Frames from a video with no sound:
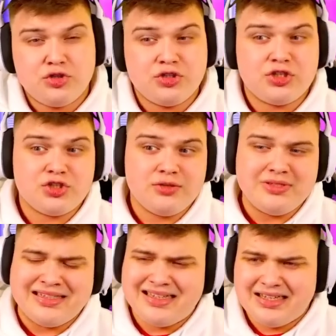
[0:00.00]
the streams,
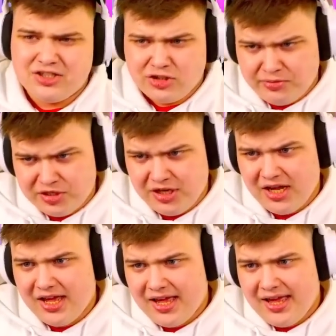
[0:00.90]
link in the description.
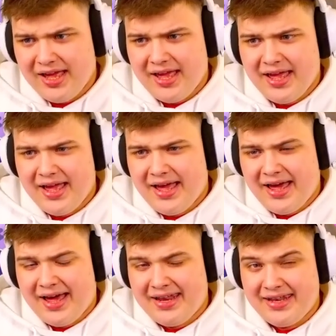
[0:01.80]

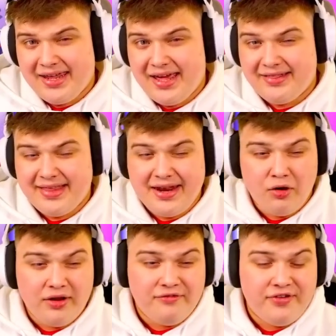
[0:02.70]
And then on
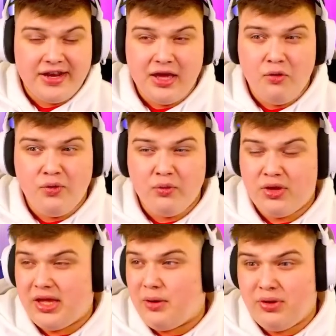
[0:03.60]
a video, within
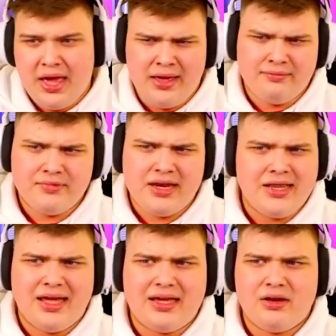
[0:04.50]
2 days,
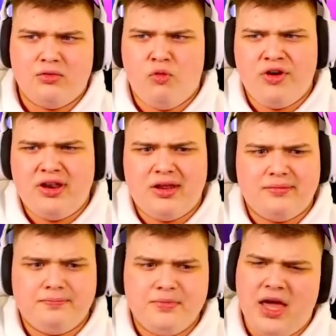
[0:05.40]
we
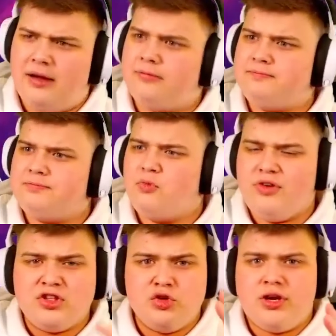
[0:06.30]
hit
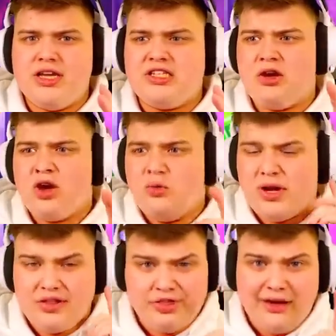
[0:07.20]

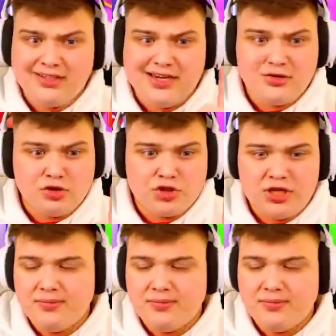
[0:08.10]
1,000x on stream